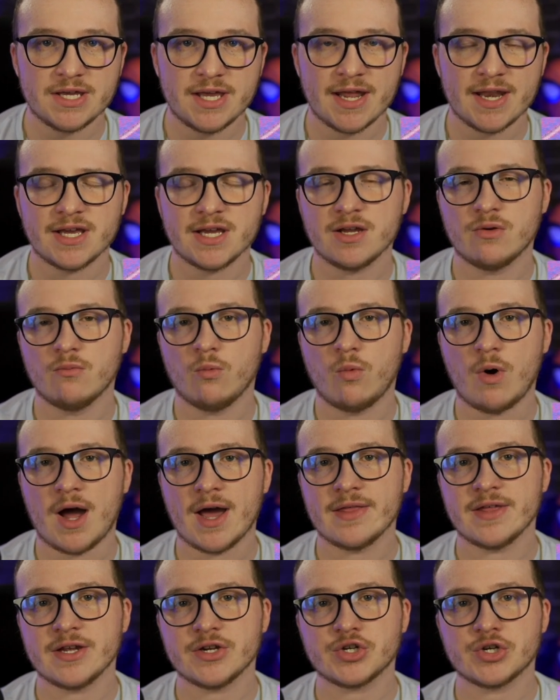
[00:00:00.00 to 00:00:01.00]
getting and
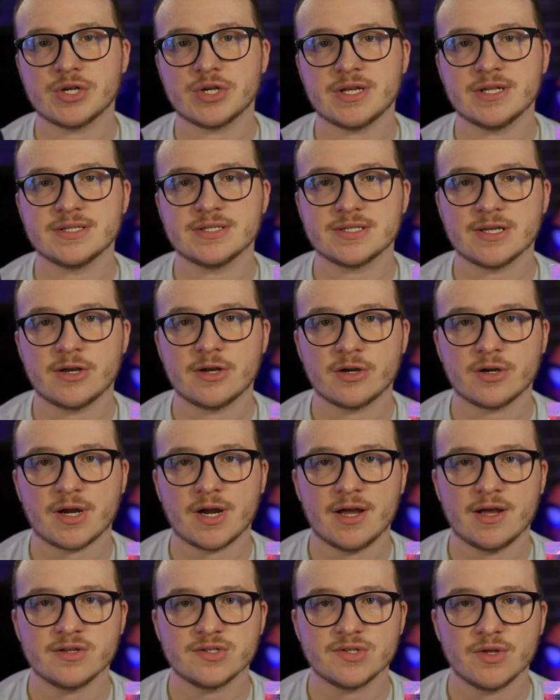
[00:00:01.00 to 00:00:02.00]
why they should consider
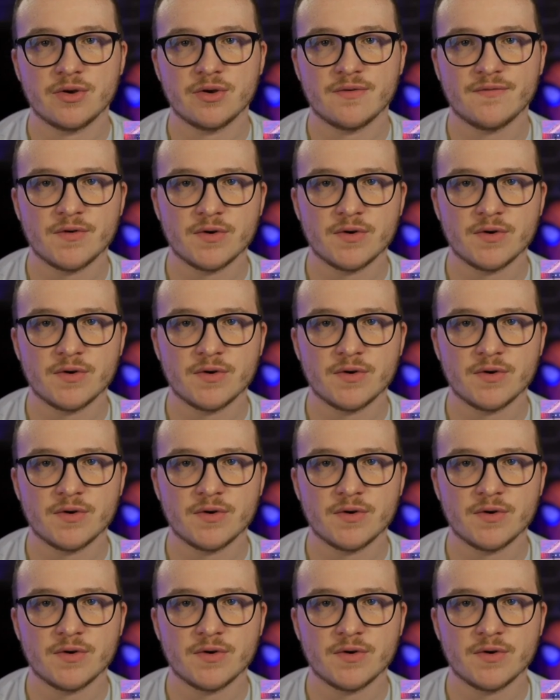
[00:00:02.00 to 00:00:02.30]
Kyle Sloter.